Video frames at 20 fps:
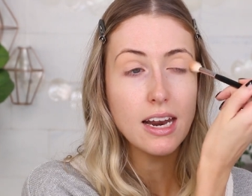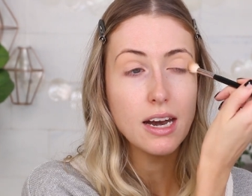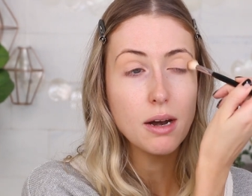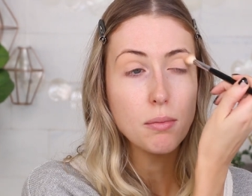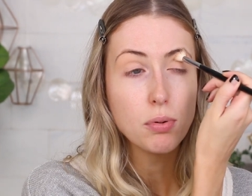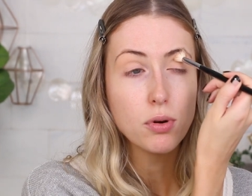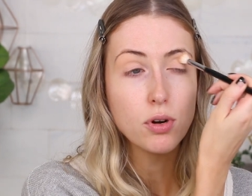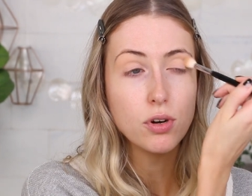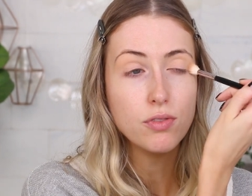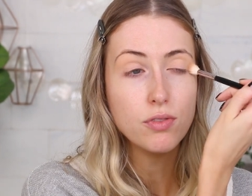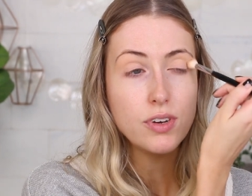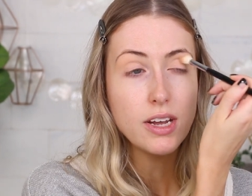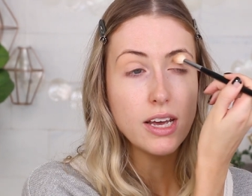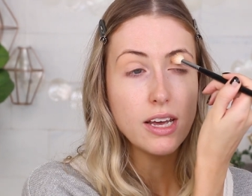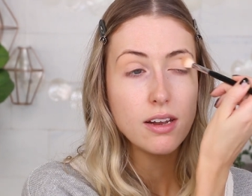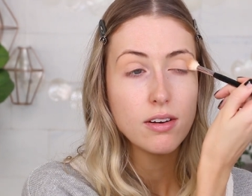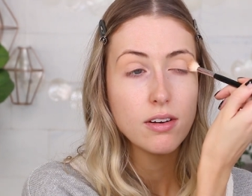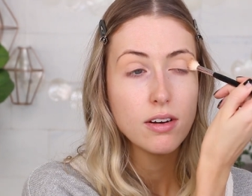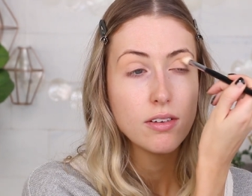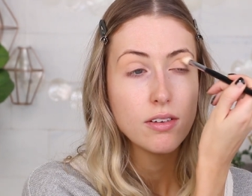and approved
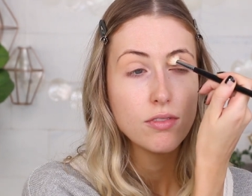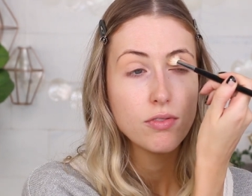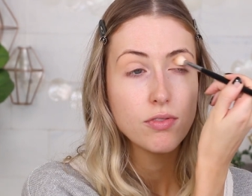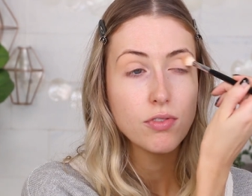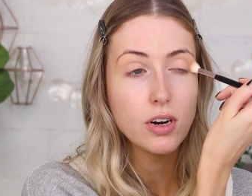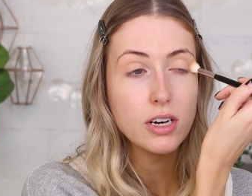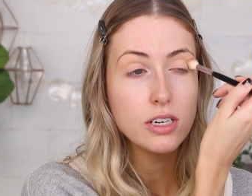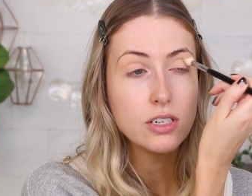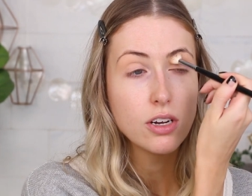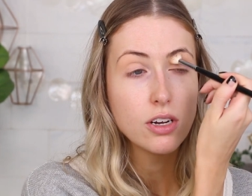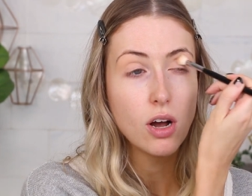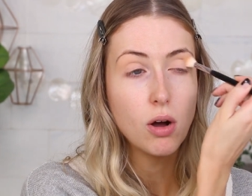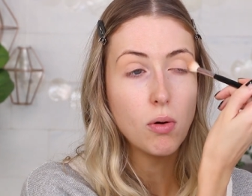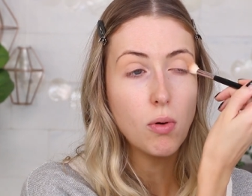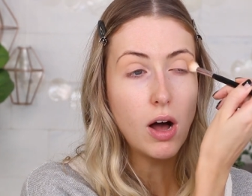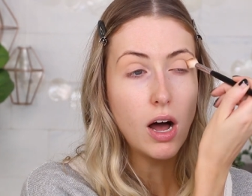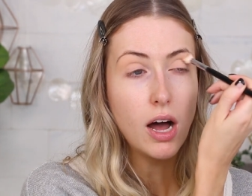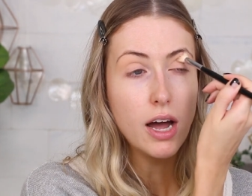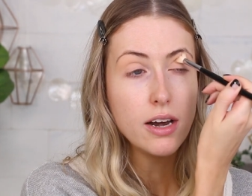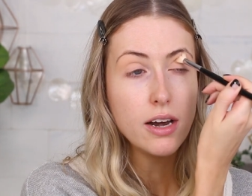it for it to go
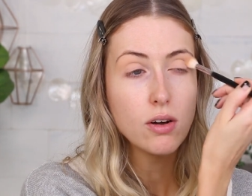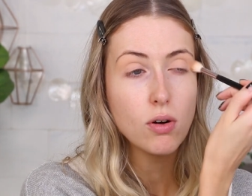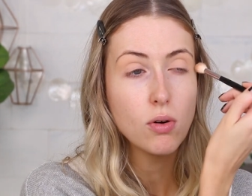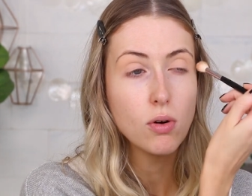on?